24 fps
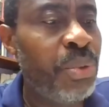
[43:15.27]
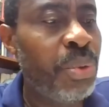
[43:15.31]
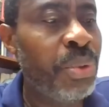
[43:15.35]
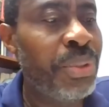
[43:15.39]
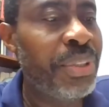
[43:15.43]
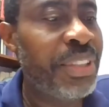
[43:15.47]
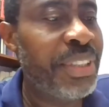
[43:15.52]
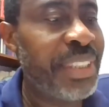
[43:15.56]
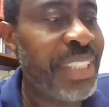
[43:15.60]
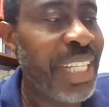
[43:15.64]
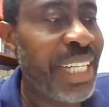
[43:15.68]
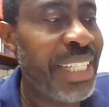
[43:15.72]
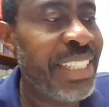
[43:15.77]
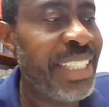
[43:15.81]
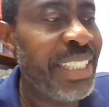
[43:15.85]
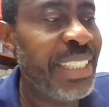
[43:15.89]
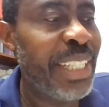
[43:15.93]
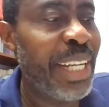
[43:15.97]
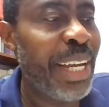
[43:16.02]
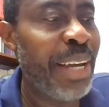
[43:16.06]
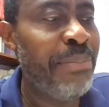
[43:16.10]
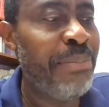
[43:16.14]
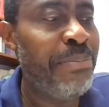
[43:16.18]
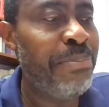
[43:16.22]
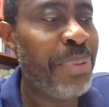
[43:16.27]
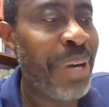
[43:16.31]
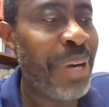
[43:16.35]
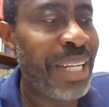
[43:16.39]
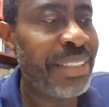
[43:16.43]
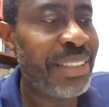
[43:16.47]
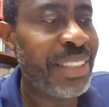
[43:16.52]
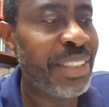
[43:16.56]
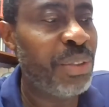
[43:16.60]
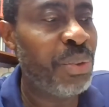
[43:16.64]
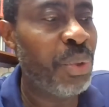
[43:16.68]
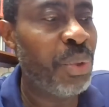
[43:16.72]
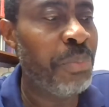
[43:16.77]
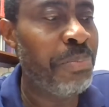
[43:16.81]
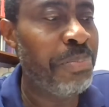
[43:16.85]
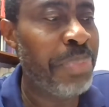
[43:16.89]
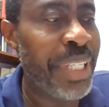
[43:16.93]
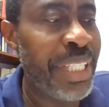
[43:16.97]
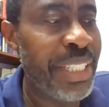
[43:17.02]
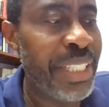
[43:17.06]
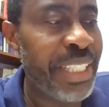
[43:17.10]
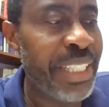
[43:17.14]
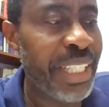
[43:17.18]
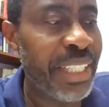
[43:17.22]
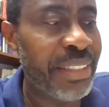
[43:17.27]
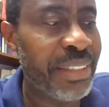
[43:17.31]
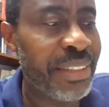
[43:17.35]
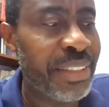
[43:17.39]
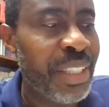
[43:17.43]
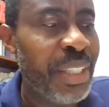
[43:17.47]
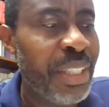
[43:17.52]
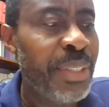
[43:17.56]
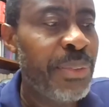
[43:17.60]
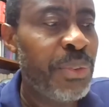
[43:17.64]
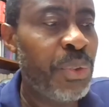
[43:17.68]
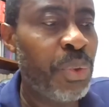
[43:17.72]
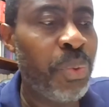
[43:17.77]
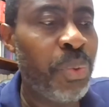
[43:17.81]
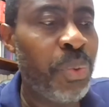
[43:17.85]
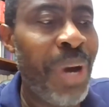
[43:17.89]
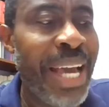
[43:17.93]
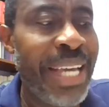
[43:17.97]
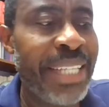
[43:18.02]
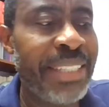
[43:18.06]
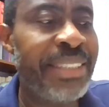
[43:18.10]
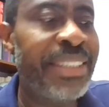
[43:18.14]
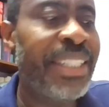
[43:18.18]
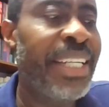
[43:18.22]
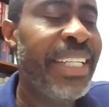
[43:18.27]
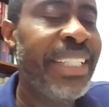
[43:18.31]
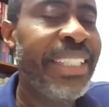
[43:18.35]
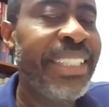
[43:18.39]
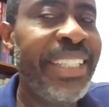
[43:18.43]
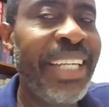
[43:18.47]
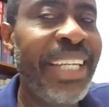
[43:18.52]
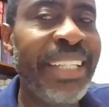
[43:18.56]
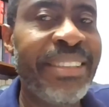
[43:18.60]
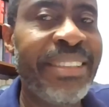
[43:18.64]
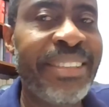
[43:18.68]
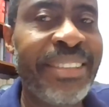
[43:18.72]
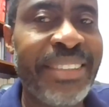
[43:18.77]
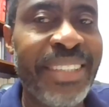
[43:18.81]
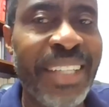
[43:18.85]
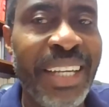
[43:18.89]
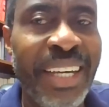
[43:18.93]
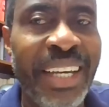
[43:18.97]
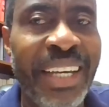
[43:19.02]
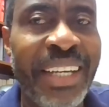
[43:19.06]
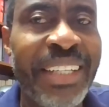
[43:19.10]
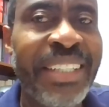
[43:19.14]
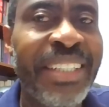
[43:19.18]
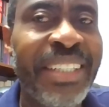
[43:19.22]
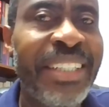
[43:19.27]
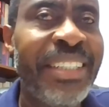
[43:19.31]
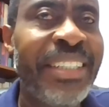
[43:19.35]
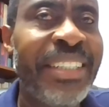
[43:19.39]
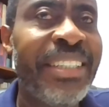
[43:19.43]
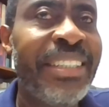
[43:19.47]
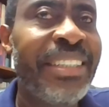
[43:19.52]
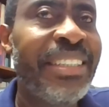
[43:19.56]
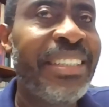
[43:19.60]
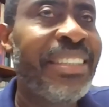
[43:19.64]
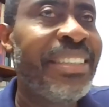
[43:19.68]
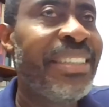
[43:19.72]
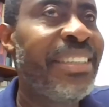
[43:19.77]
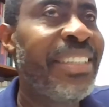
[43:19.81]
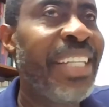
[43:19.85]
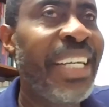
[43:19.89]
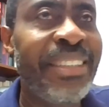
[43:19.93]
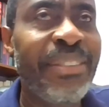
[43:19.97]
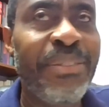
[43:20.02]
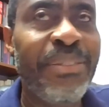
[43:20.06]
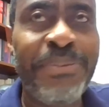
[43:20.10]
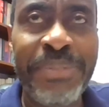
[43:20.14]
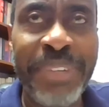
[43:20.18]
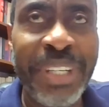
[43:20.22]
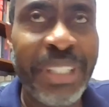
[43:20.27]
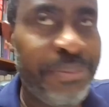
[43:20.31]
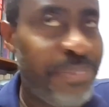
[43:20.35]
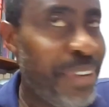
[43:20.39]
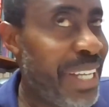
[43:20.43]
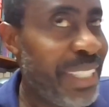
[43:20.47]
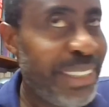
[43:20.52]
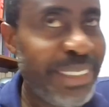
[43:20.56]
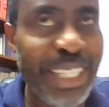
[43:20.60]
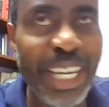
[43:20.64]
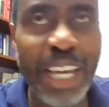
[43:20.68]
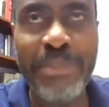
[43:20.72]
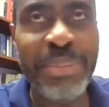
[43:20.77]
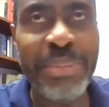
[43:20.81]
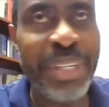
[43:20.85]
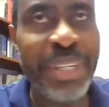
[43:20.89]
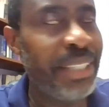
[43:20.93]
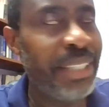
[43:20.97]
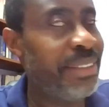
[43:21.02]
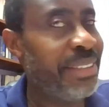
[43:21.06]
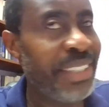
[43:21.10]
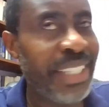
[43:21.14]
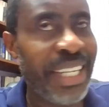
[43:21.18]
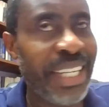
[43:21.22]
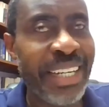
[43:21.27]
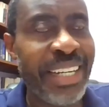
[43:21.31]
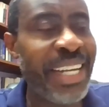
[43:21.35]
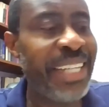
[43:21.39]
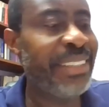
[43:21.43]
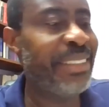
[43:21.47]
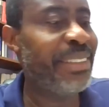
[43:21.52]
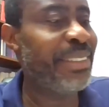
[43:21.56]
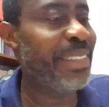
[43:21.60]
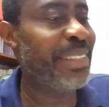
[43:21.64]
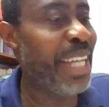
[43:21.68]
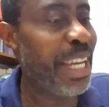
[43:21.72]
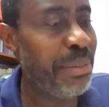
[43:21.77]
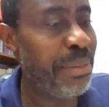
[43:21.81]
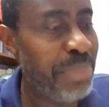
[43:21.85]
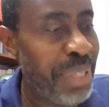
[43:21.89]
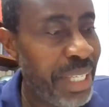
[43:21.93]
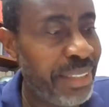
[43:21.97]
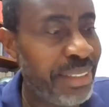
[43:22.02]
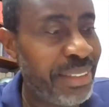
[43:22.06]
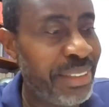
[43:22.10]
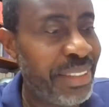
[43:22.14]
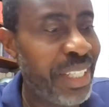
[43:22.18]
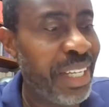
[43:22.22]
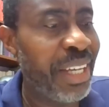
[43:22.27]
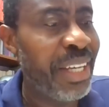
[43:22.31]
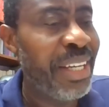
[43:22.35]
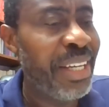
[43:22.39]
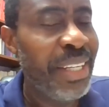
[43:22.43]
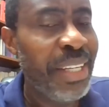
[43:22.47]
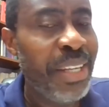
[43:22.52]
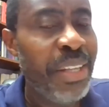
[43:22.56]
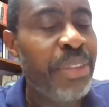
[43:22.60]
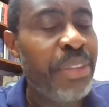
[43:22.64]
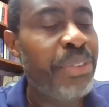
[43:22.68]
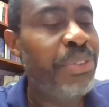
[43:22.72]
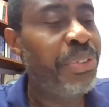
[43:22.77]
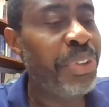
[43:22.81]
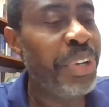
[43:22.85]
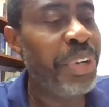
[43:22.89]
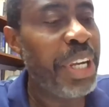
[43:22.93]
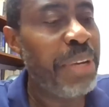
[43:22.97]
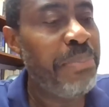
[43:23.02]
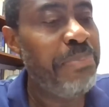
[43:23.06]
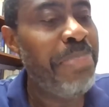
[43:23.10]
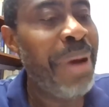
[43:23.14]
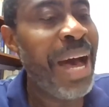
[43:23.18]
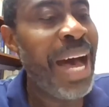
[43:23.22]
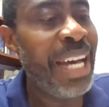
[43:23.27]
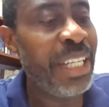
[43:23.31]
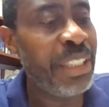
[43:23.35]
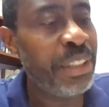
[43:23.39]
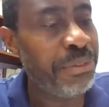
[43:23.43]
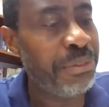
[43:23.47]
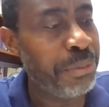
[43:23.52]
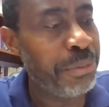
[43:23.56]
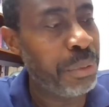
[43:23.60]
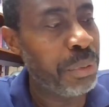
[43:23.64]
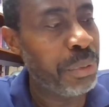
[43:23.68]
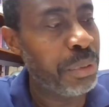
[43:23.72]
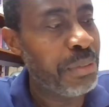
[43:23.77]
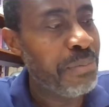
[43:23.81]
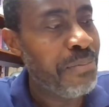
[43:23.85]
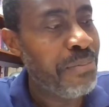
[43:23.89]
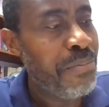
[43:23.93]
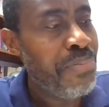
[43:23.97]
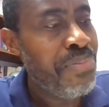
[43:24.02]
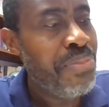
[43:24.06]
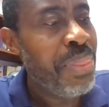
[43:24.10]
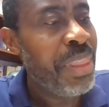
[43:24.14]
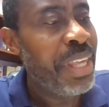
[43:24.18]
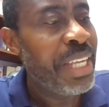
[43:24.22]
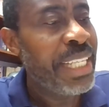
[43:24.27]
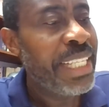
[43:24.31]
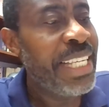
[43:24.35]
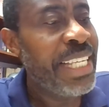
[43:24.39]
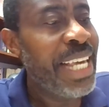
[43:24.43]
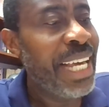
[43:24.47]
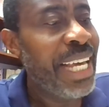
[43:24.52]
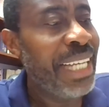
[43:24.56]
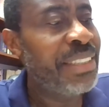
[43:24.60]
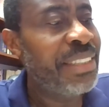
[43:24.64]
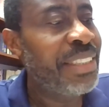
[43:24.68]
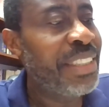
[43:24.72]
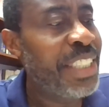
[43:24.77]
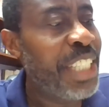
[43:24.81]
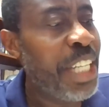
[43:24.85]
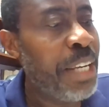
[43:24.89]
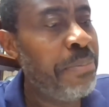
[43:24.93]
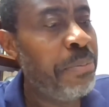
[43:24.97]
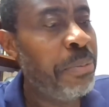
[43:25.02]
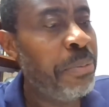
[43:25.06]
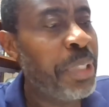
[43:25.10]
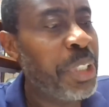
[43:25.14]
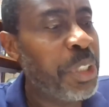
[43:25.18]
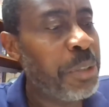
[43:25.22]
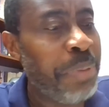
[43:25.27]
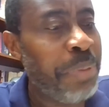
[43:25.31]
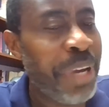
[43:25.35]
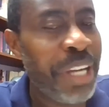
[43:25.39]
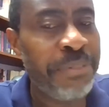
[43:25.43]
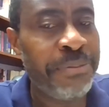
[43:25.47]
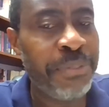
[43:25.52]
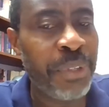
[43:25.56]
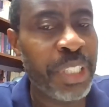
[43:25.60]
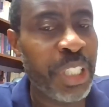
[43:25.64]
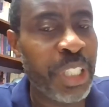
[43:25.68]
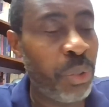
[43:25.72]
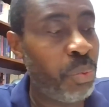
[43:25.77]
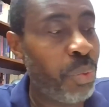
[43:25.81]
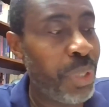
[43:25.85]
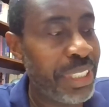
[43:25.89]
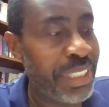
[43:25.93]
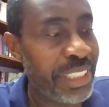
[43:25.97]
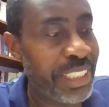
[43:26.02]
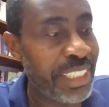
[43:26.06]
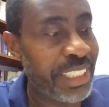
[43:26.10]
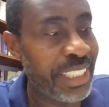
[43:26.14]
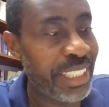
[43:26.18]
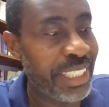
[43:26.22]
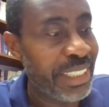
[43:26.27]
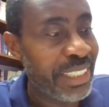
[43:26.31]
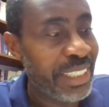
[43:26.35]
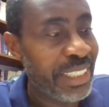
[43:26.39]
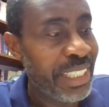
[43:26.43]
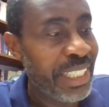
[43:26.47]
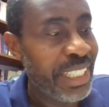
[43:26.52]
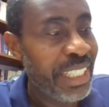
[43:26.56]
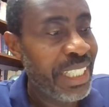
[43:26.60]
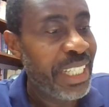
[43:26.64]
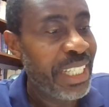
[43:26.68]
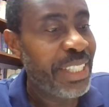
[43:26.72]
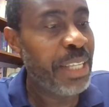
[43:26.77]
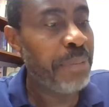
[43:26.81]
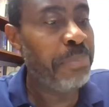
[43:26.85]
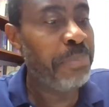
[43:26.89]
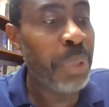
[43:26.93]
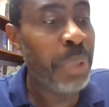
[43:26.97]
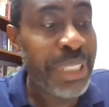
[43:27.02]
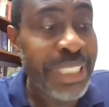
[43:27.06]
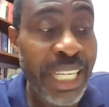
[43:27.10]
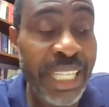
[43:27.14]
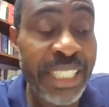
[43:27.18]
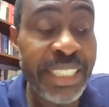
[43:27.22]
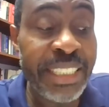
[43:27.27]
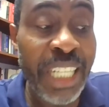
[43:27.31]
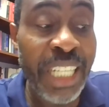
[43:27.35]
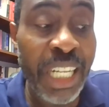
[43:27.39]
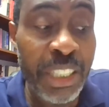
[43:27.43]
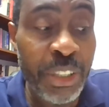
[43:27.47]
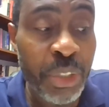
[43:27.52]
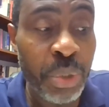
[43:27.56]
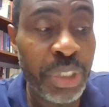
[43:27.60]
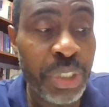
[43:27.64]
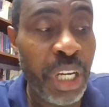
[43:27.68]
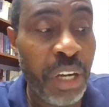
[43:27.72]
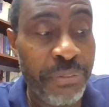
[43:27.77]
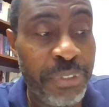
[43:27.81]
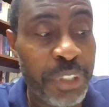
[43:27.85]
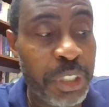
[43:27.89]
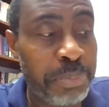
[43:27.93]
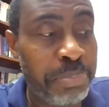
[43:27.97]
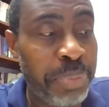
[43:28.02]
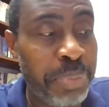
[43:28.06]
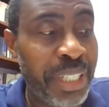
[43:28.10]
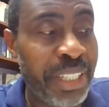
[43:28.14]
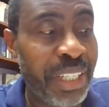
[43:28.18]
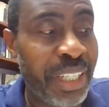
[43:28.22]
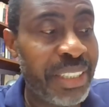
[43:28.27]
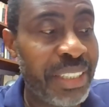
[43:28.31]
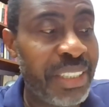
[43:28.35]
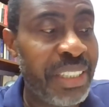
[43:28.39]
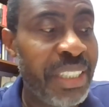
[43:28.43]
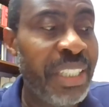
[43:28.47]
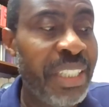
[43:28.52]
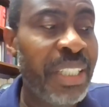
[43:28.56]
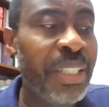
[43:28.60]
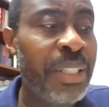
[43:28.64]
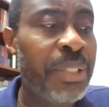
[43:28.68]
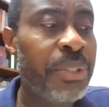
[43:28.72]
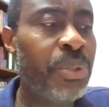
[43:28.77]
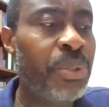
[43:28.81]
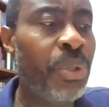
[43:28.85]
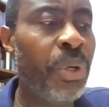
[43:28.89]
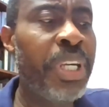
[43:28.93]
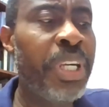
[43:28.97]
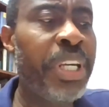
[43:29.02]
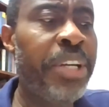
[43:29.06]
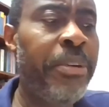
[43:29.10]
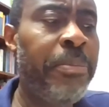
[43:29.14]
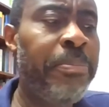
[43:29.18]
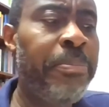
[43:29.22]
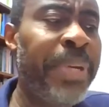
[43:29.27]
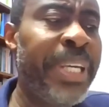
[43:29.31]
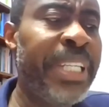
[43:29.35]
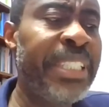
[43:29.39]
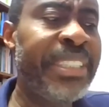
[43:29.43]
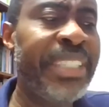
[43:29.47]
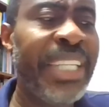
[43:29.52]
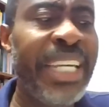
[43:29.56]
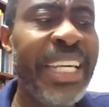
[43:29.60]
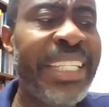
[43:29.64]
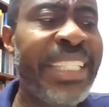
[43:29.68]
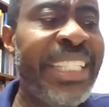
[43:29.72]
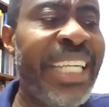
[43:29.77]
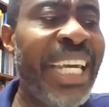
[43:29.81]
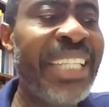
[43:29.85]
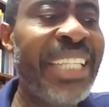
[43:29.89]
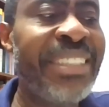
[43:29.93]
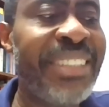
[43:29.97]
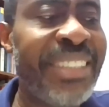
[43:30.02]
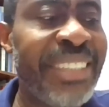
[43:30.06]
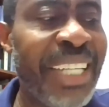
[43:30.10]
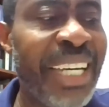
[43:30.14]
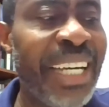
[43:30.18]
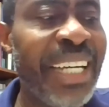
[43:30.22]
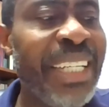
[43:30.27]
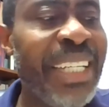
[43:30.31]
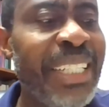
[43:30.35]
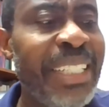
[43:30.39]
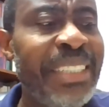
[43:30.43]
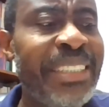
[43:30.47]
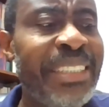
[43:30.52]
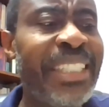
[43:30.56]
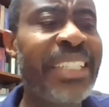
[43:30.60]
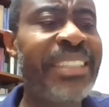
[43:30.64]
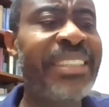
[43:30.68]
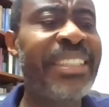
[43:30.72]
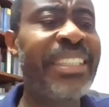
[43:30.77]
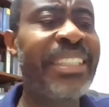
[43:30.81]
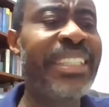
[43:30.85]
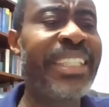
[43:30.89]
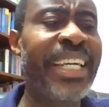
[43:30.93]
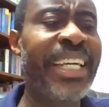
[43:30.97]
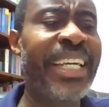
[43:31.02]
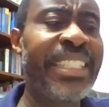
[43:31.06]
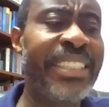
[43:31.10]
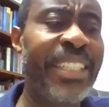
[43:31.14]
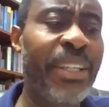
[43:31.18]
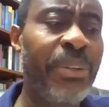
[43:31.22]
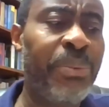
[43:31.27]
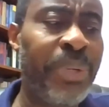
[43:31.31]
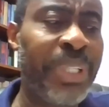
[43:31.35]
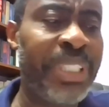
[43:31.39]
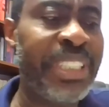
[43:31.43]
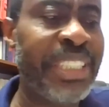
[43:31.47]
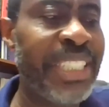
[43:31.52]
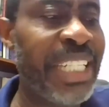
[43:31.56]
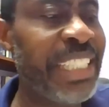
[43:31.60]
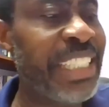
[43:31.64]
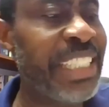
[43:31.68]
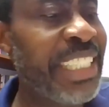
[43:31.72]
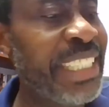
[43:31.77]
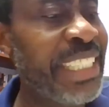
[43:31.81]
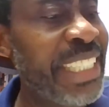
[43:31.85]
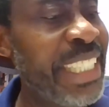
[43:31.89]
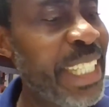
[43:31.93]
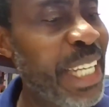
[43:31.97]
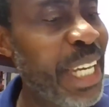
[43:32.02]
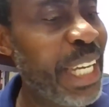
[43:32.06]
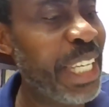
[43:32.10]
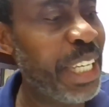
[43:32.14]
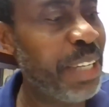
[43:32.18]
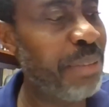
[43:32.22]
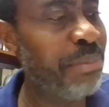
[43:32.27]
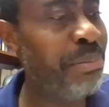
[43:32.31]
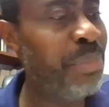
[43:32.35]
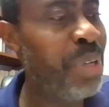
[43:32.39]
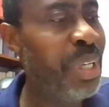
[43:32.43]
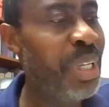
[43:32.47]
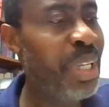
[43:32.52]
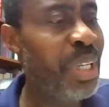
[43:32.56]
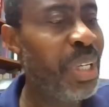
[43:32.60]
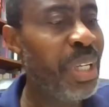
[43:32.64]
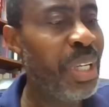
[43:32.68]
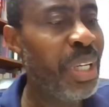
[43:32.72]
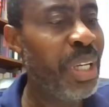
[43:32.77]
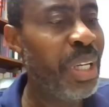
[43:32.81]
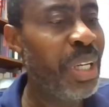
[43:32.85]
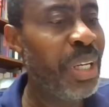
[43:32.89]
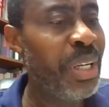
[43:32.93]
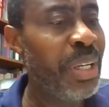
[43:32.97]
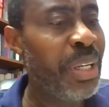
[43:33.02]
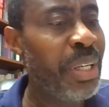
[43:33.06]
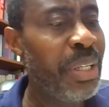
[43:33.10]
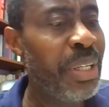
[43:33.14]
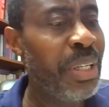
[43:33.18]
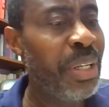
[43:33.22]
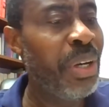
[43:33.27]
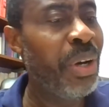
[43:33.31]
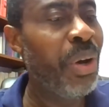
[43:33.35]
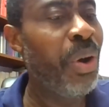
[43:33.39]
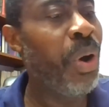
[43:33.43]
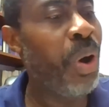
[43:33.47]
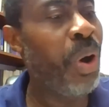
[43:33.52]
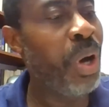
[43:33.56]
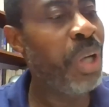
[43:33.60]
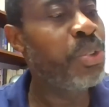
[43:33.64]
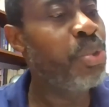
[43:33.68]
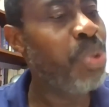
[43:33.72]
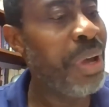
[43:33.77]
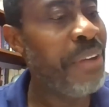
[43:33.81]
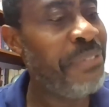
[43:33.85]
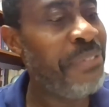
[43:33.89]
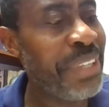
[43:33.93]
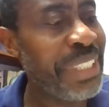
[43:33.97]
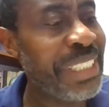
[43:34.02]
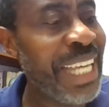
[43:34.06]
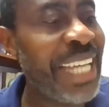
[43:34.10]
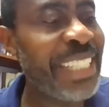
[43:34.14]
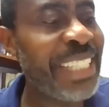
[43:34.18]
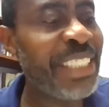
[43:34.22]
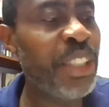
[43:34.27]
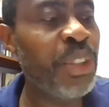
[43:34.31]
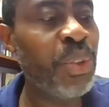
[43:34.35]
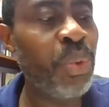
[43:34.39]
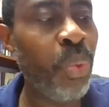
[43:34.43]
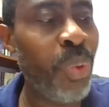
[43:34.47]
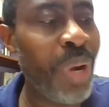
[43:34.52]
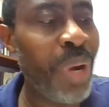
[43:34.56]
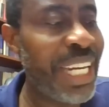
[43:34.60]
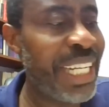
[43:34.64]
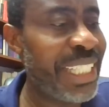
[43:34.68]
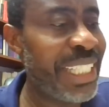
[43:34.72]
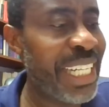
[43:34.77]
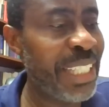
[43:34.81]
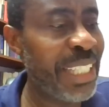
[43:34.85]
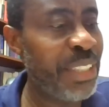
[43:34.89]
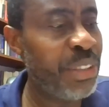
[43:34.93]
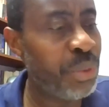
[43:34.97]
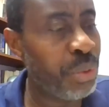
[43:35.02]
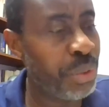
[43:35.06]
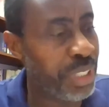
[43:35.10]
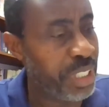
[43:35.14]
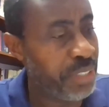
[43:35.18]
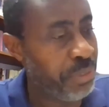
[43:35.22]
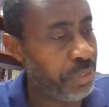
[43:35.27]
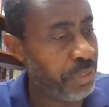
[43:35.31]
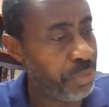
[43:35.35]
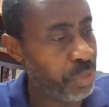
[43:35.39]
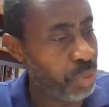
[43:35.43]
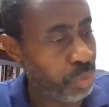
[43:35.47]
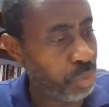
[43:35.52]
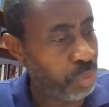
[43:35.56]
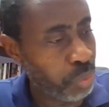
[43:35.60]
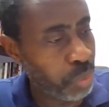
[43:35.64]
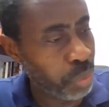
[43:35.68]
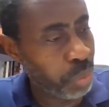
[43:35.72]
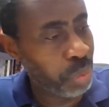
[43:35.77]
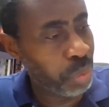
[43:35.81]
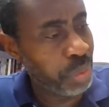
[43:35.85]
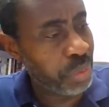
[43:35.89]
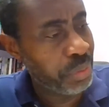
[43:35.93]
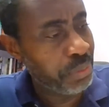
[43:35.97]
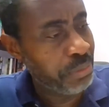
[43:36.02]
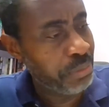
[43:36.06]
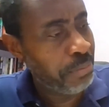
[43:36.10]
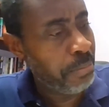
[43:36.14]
into studied and practiced obedience twice, yes, sir. First time, yes, sir. Next time, yes, sir. 3 bags full. He has deep respect for the questioner, the potential user of his product. So he repeats, yes, sir, just in case the questioner didn't hear him, or to emphasize his willingness to give of his wool.